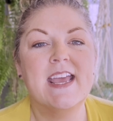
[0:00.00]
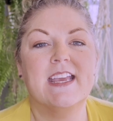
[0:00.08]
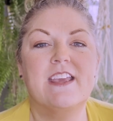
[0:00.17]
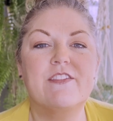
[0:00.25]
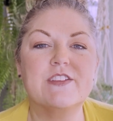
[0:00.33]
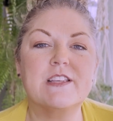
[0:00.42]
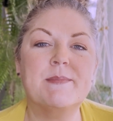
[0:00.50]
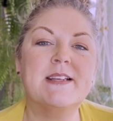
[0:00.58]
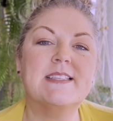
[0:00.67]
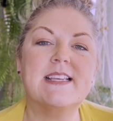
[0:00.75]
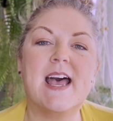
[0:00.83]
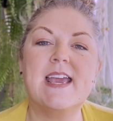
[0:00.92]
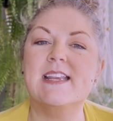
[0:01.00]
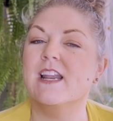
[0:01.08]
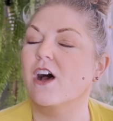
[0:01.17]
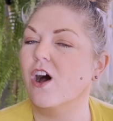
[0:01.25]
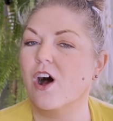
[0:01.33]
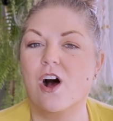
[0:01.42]
give you some insight
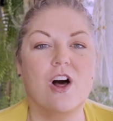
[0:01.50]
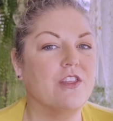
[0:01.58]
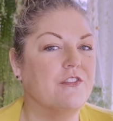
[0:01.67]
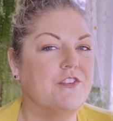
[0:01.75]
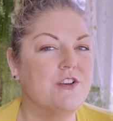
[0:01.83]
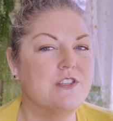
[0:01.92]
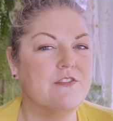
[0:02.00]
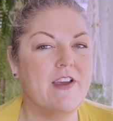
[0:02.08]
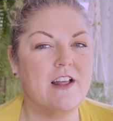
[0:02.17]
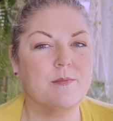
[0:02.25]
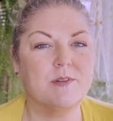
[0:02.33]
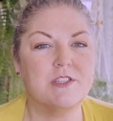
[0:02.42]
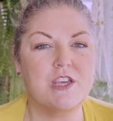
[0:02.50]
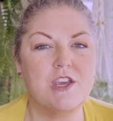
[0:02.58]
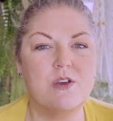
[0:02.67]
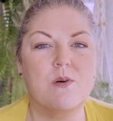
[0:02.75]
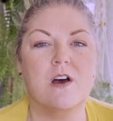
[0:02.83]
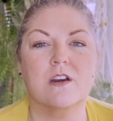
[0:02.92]
into all the foods available to
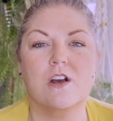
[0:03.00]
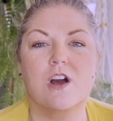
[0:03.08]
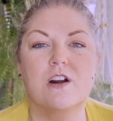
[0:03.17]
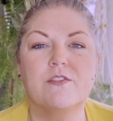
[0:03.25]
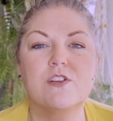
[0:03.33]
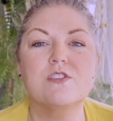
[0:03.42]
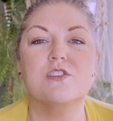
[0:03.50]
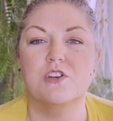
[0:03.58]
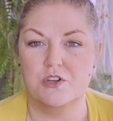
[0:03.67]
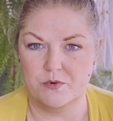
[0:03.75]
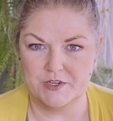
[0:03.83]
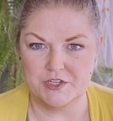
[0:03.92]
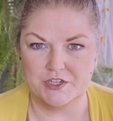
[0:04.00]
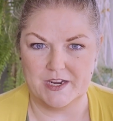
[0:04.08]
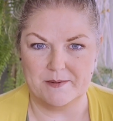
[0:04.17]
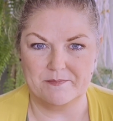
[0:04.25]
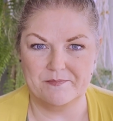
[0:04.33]
you on Carnival's newest ship.